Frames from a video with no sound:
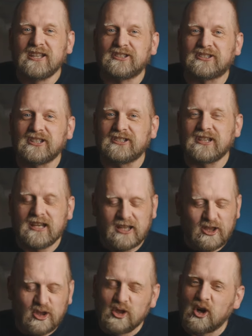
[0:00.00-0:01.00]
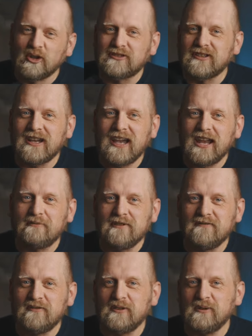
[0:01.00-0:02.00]
This is not a
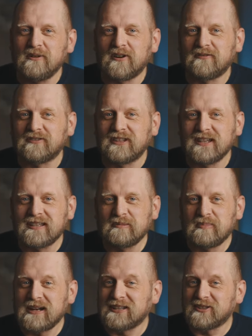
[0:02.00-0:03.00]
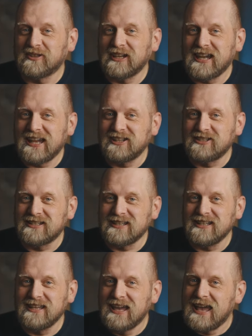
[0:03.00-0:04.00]
review of this Panasonic
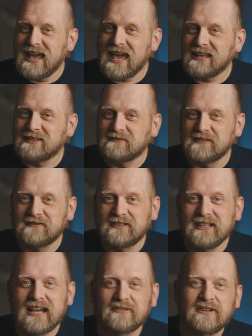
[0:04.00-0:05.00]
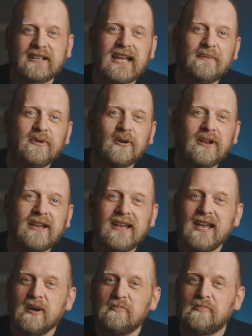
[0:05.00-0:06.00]
HC-X1500 camcorder,
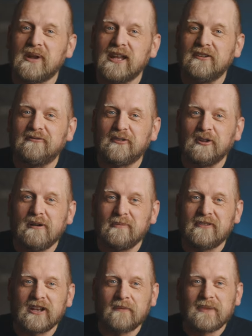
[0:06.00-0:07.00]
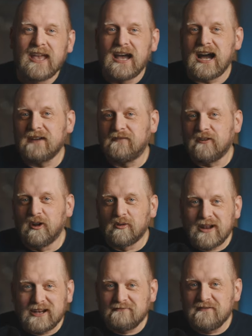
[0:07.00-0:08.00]
but a follow-up video. I have
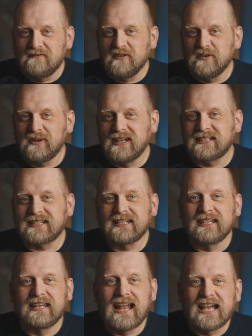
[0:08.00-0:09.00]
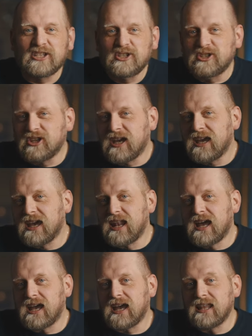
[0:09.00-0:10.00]
already reviewed it last year,
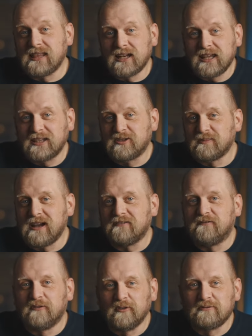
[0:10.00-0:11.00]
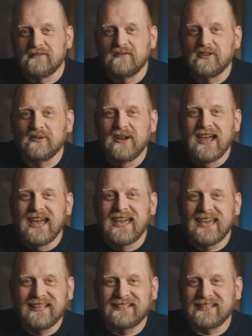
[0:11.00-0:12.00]
and the link to my full review
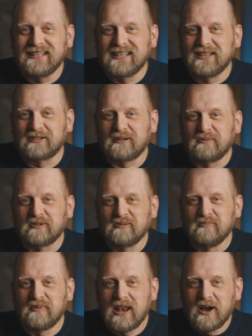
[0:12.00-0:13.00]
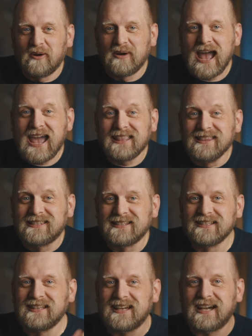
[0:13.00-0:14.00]
is in the description below and
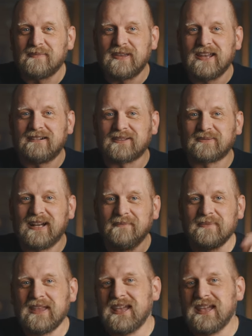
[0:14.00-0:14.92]
up here as well.